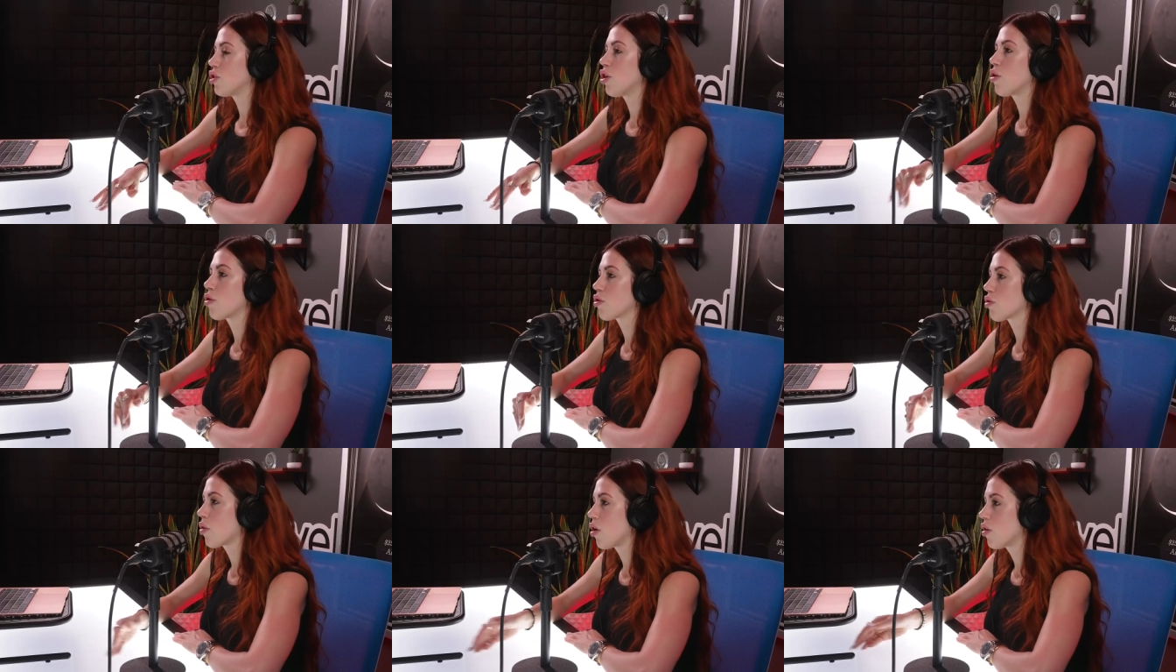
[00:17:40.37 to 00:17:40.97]
go
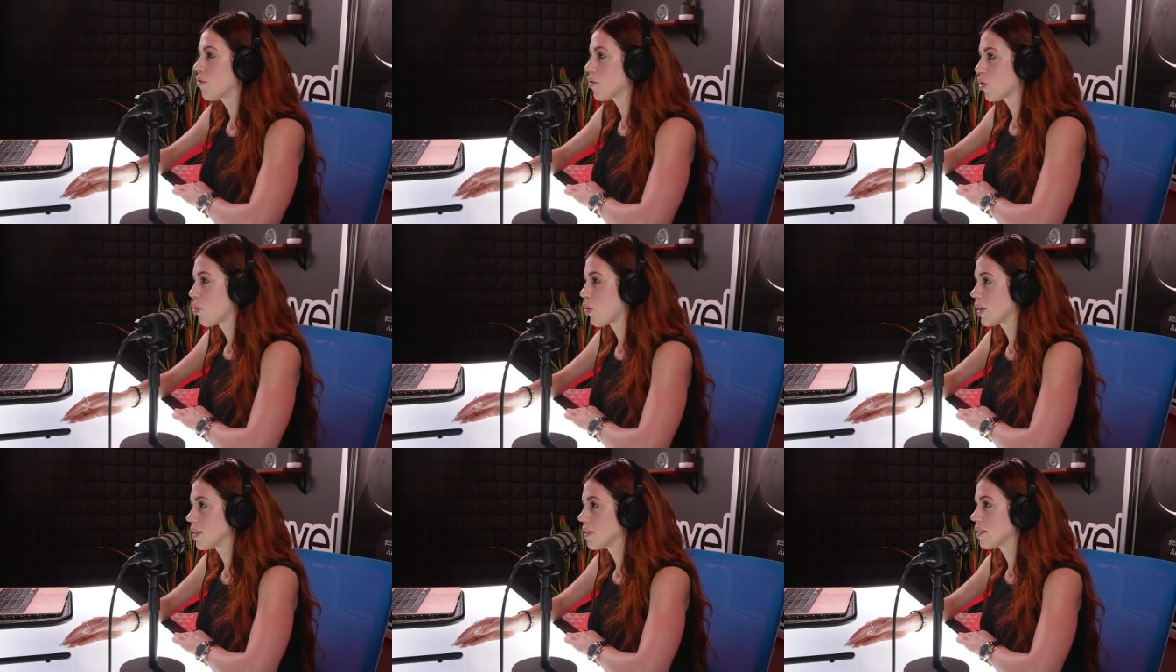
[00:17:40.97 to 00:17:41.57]
through all of their
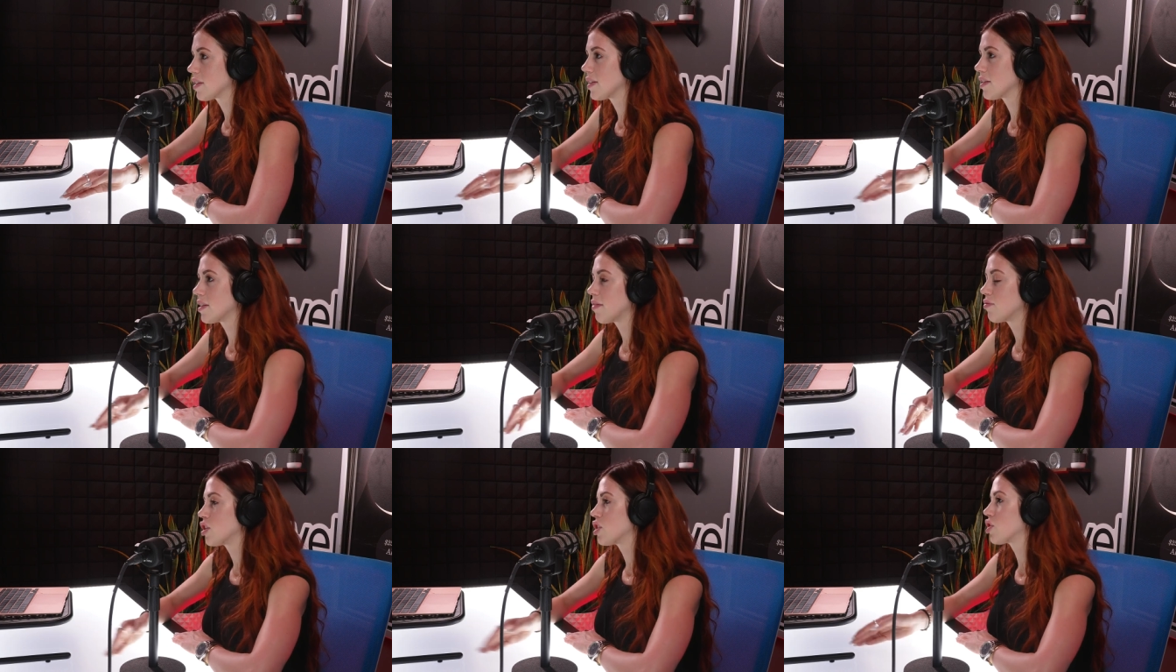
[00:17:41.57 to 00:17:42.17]
courses and
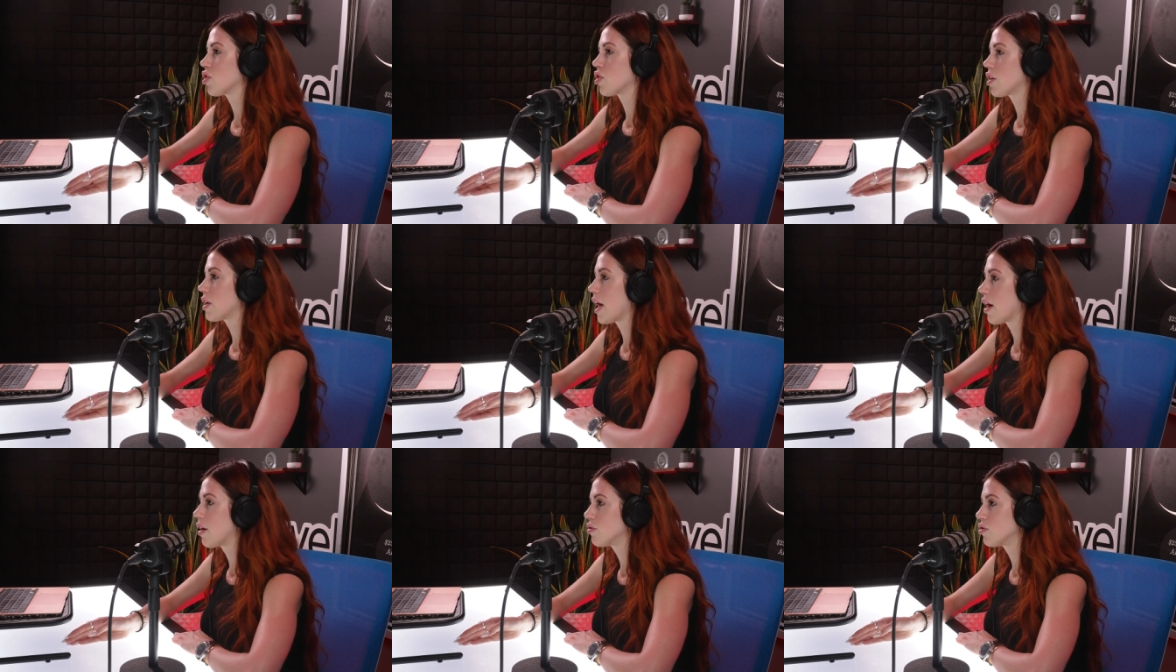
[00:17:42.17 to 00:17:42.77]
stuff just to learn
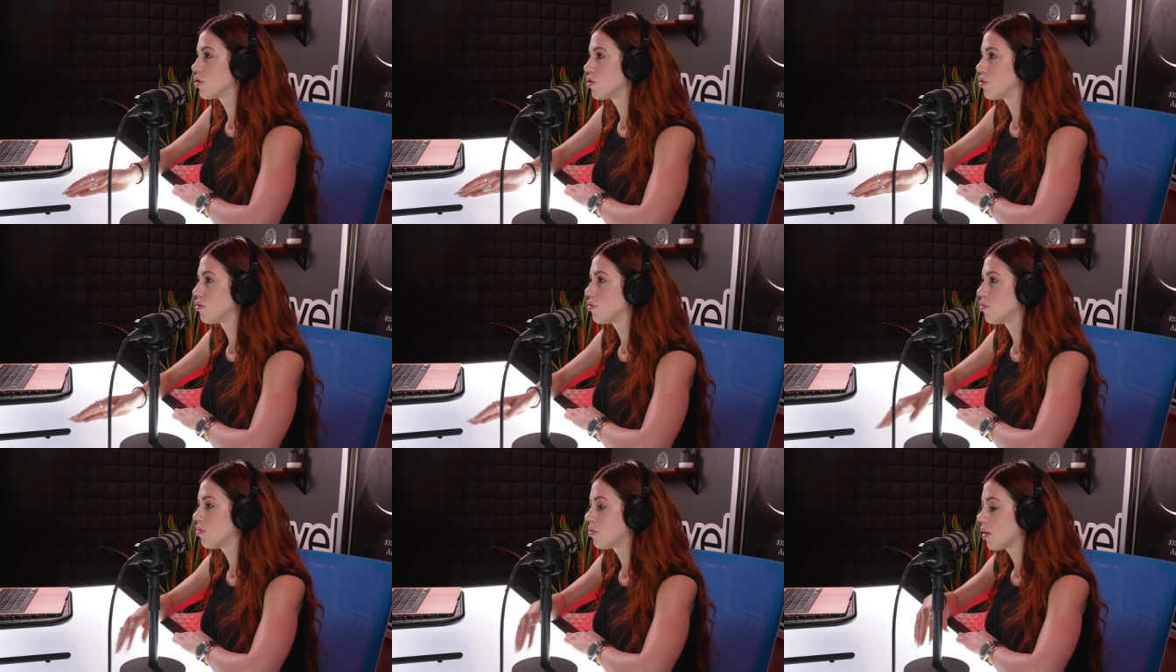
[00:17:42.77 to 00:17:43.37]
how
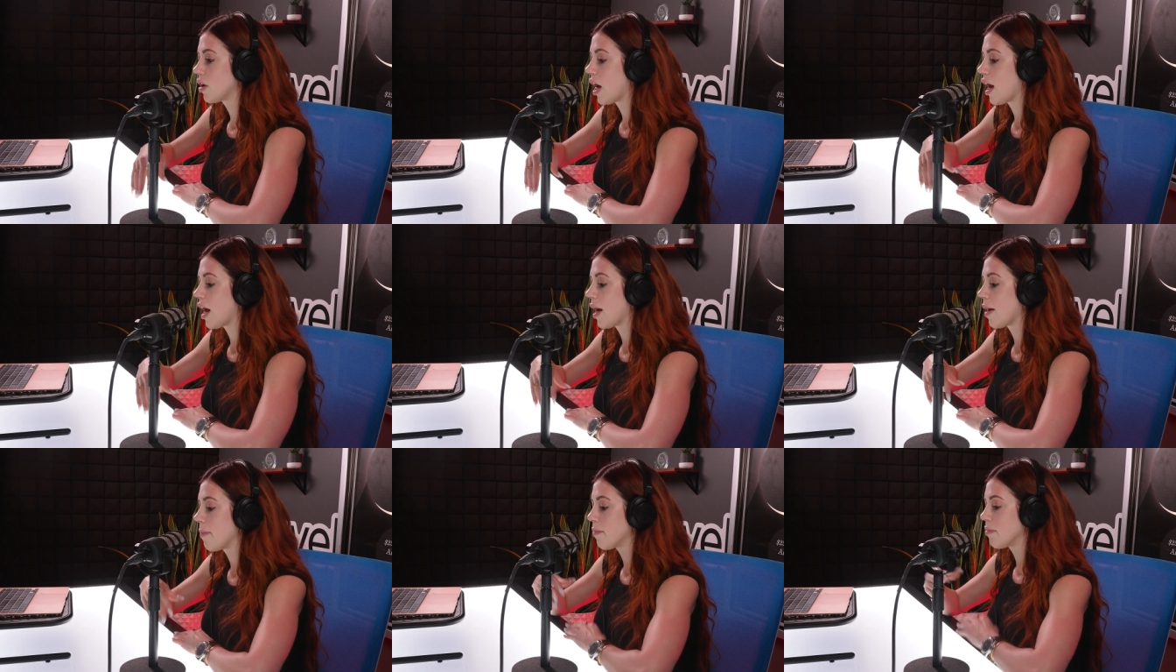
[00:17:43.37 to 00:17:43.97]
to
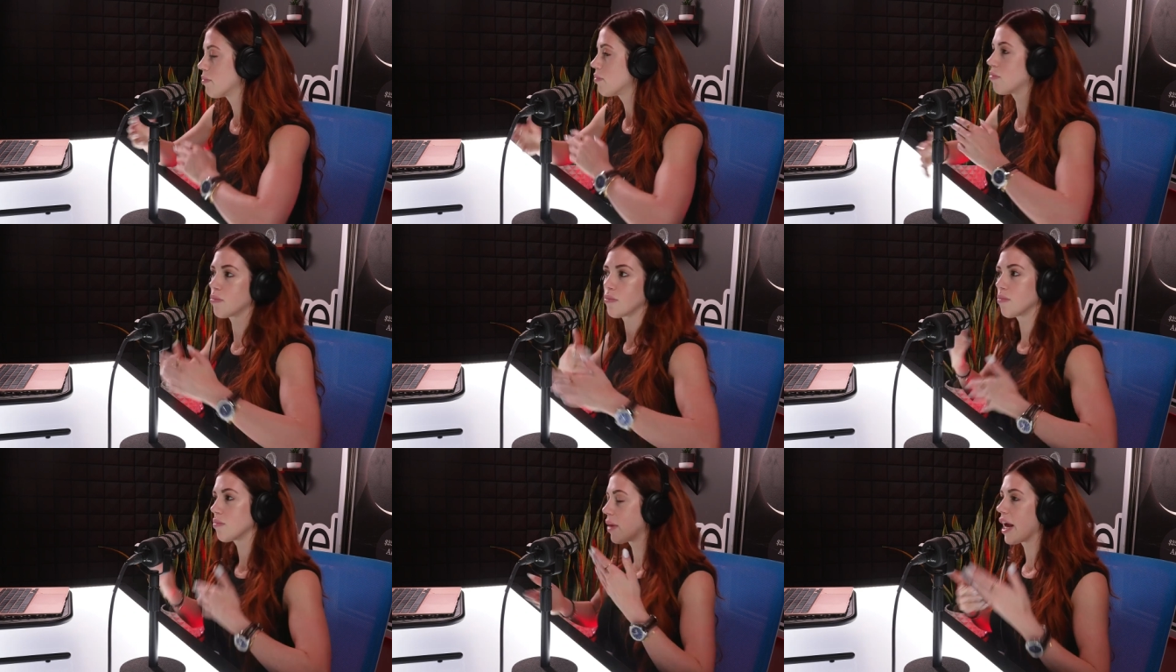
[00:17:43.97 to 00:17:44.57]
um,
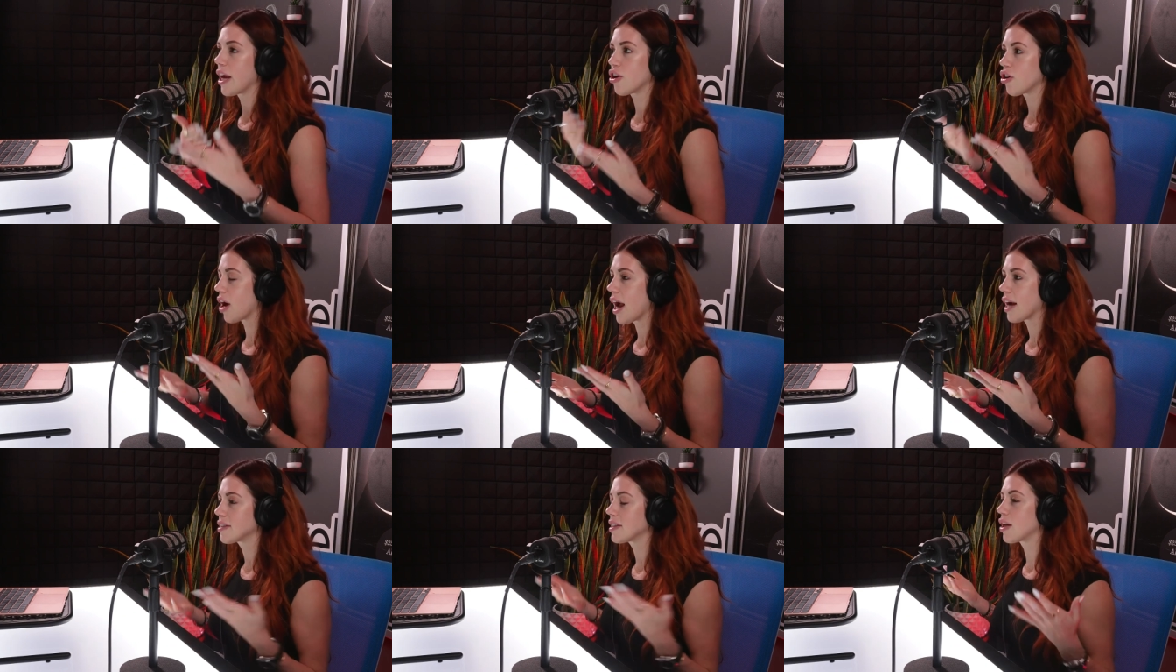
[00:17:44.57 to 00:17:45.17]

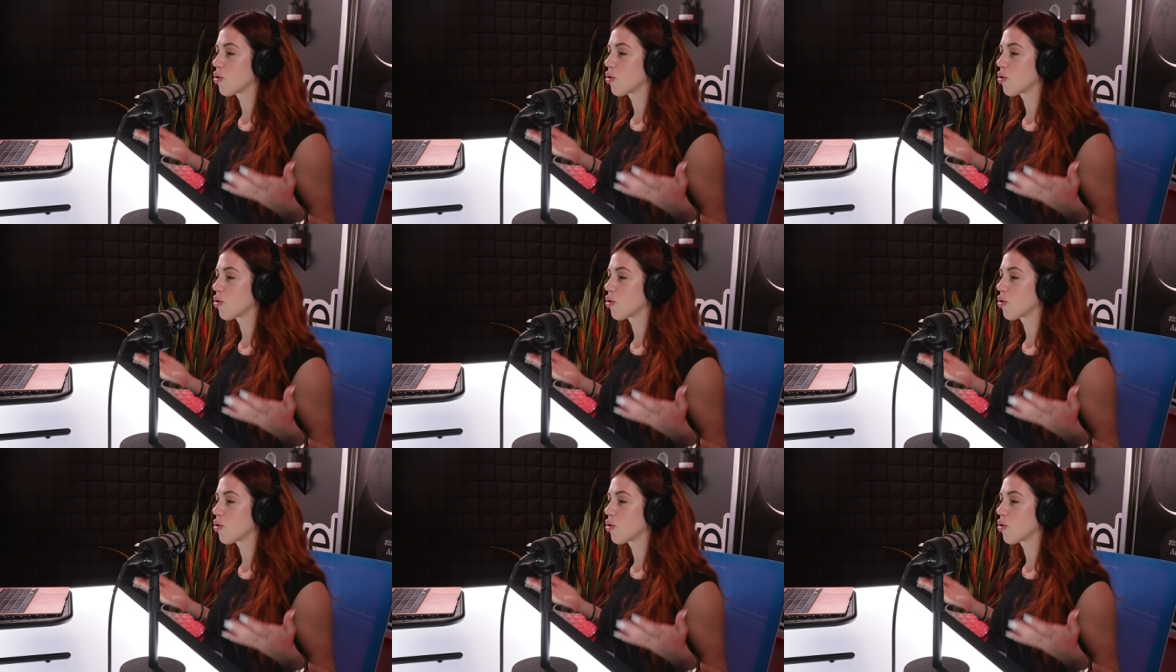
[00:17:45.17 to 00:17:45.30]
interact in a